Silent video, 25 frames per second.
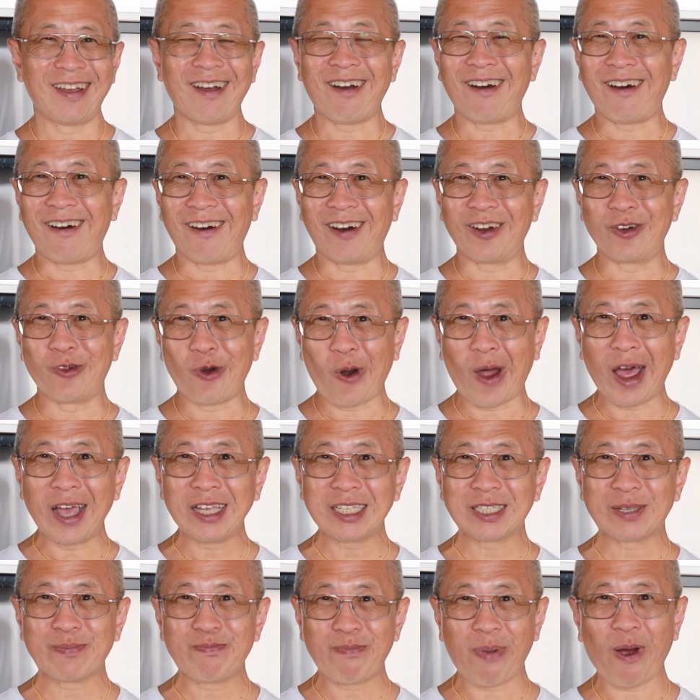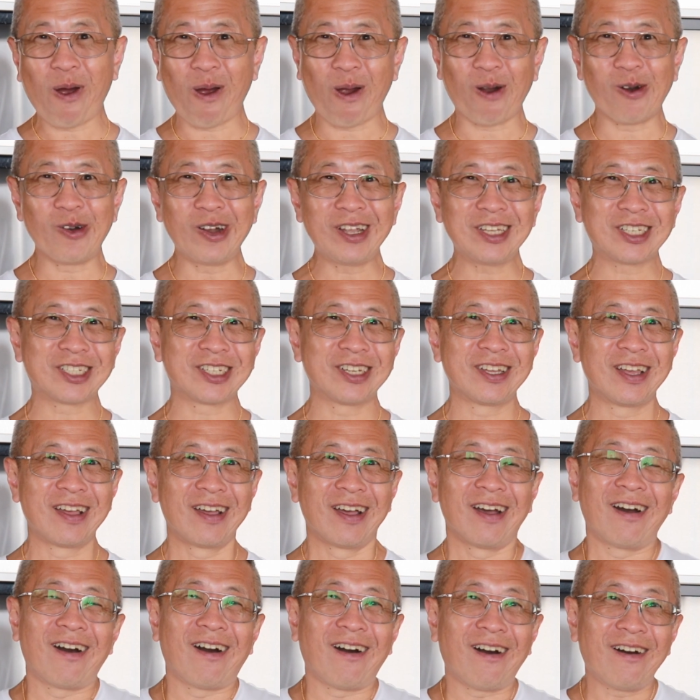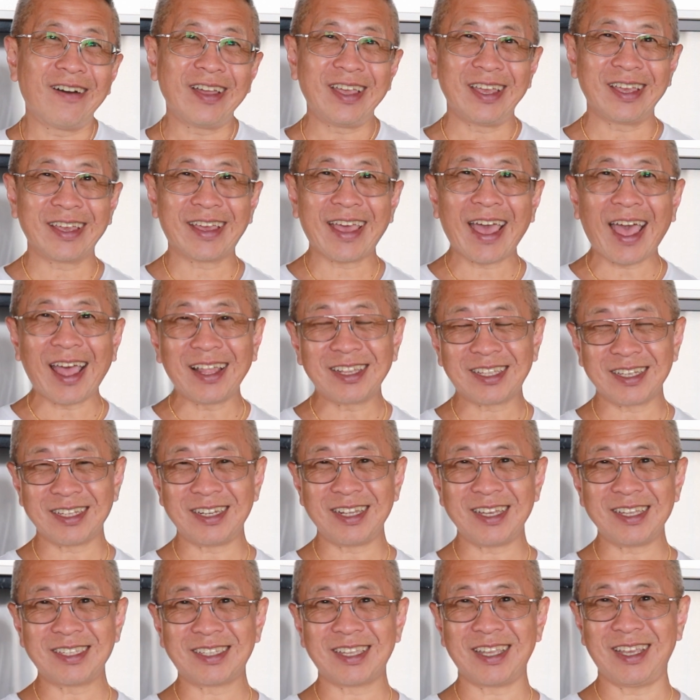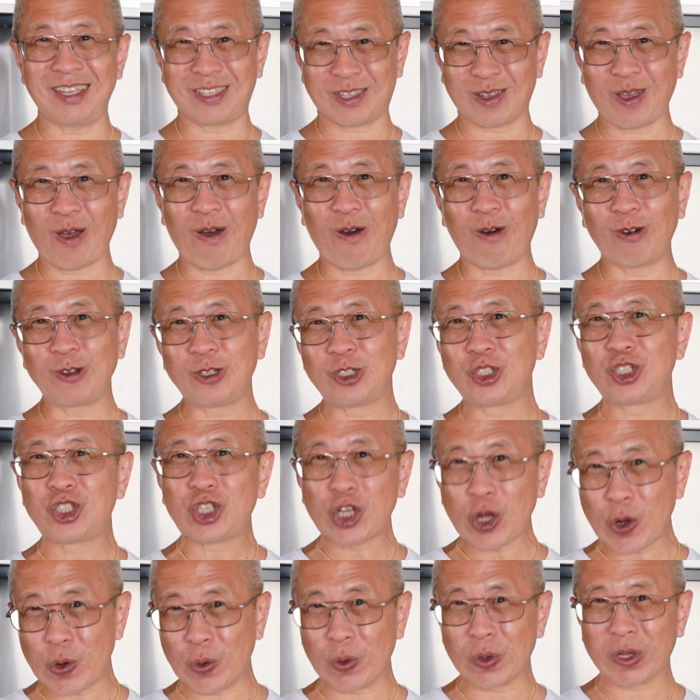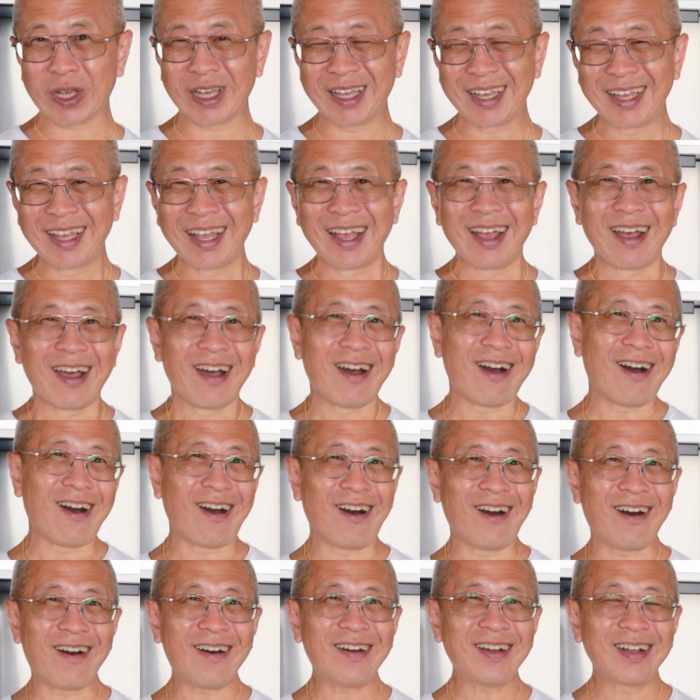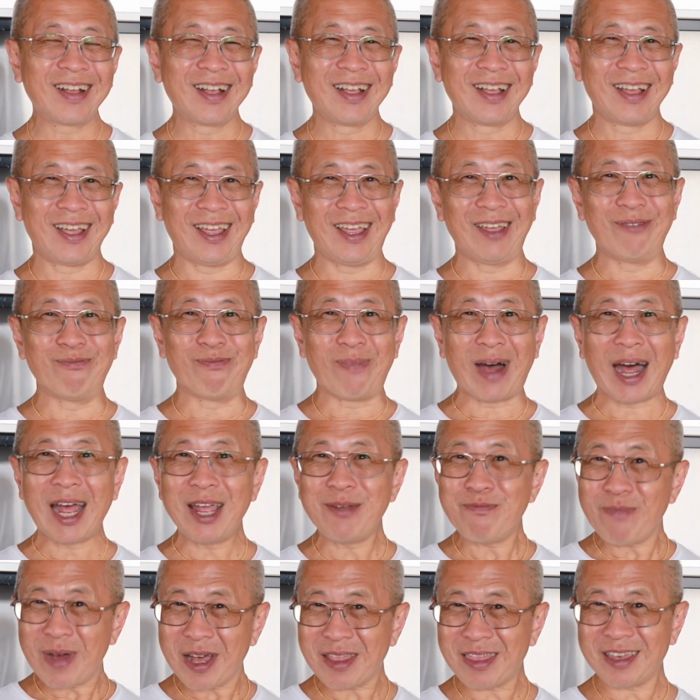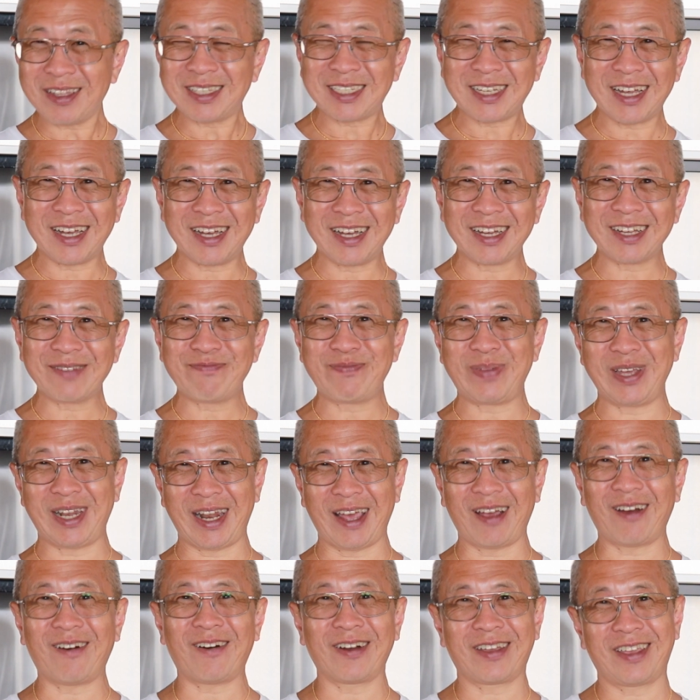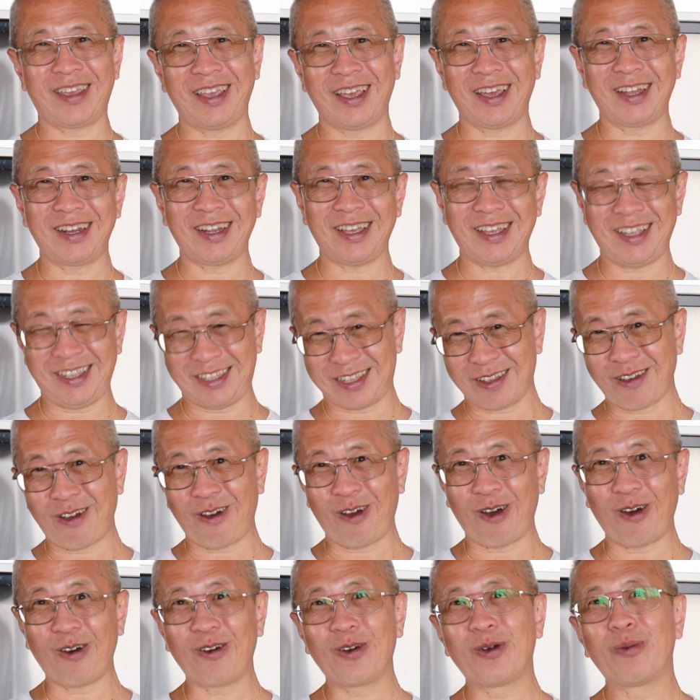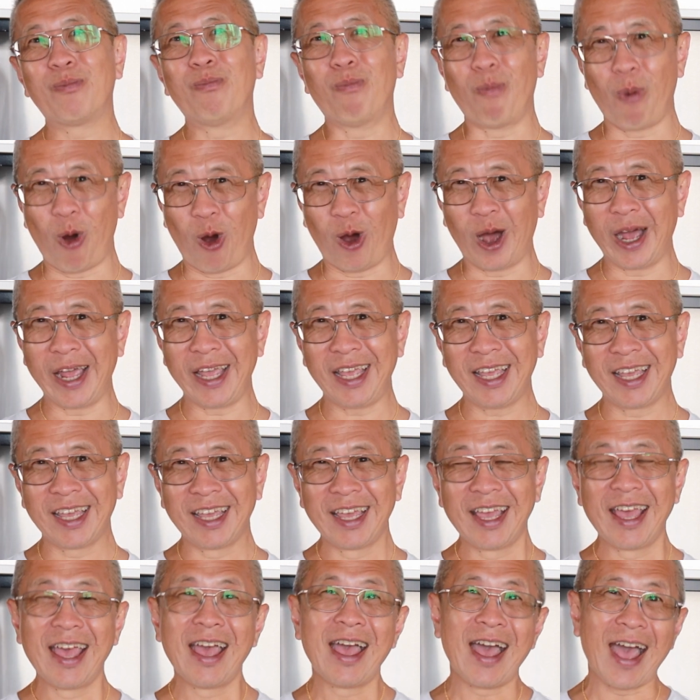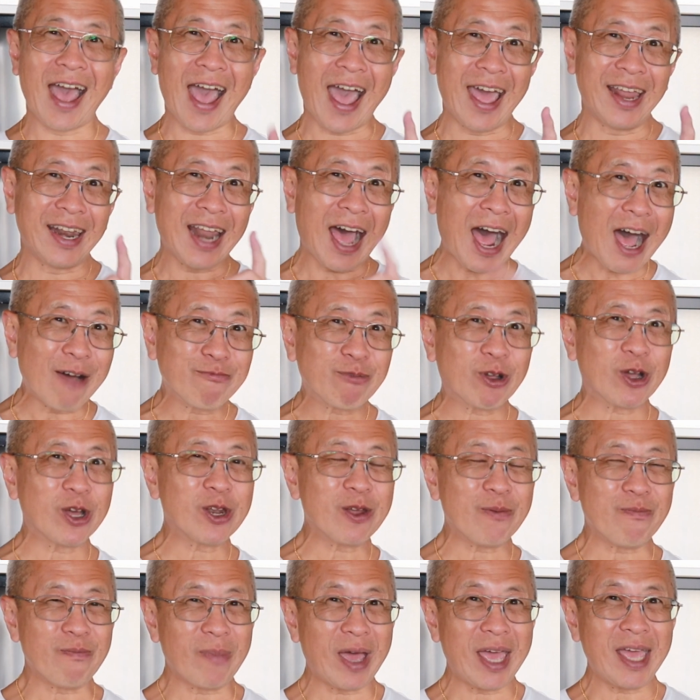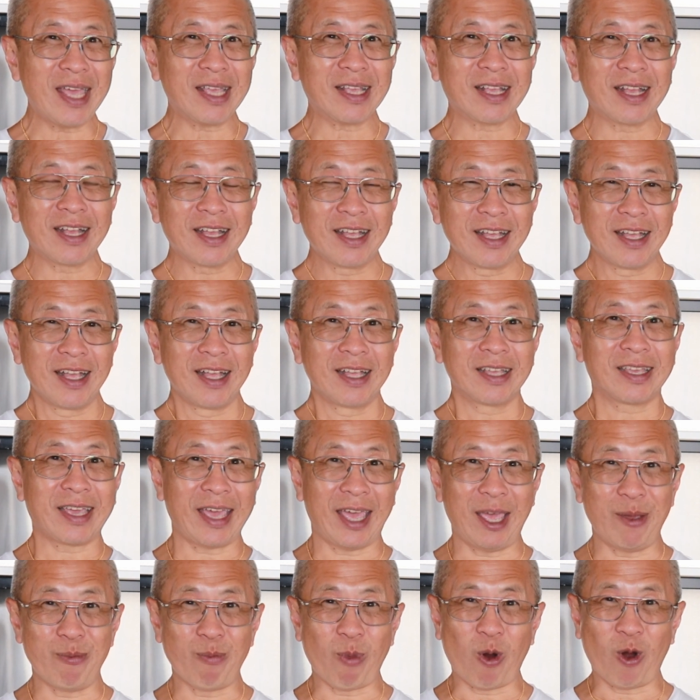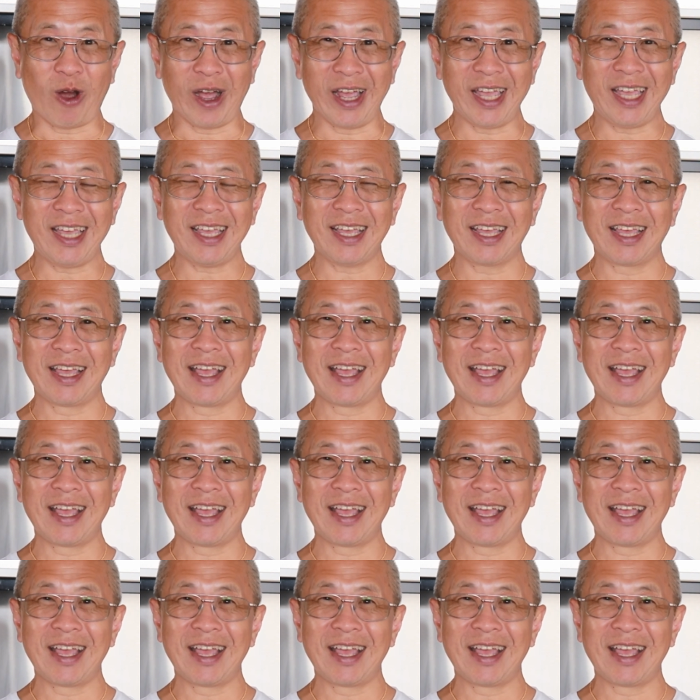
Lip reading: or rice porridge, or in Cantonese it's called jook, or in my mother tongue Penang Hokkien it's called moi. And I'm going to make gay moi.